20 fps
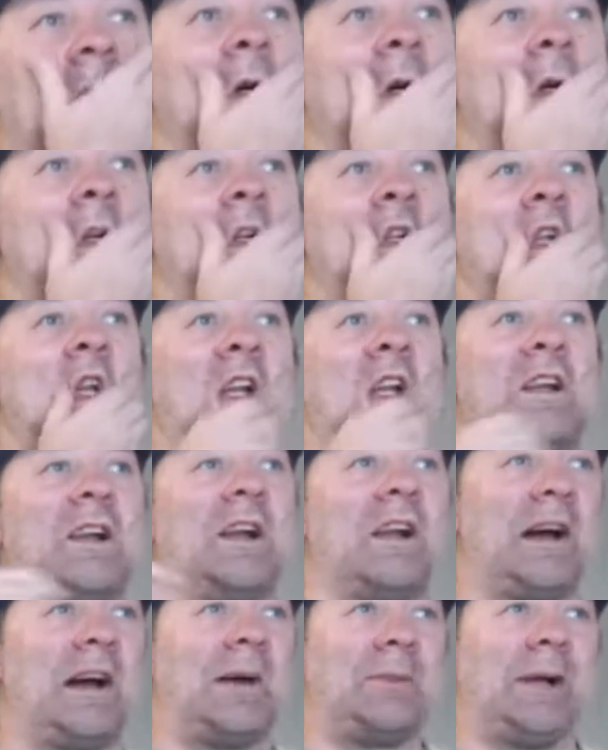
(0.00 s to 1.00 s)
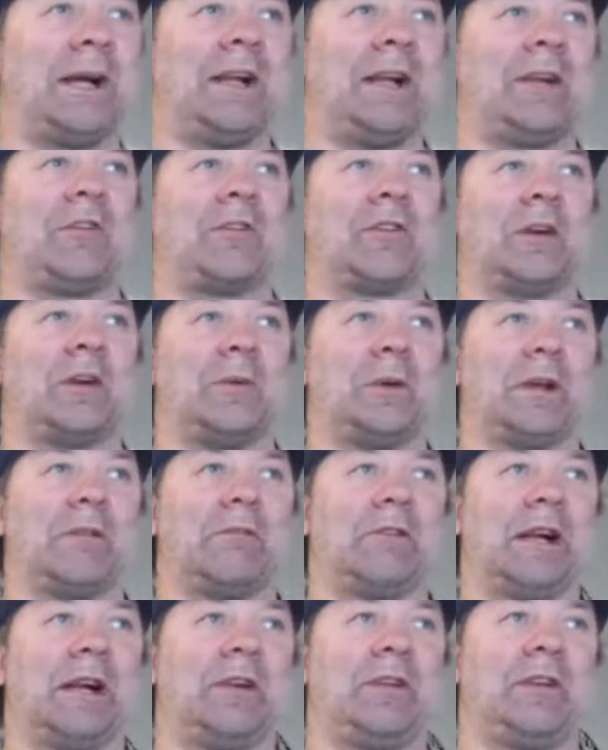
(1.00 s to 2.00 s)
The little llama heads going
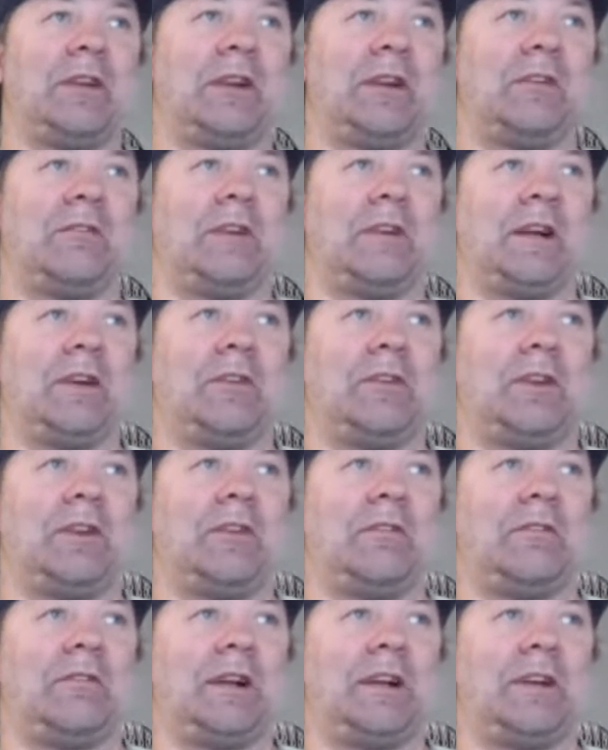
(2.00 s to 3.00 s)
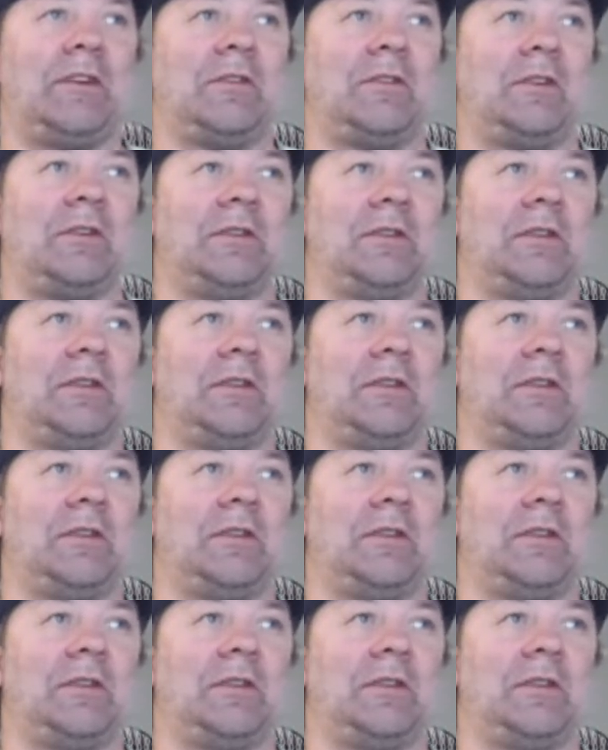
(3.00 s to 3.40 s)
around and around and around.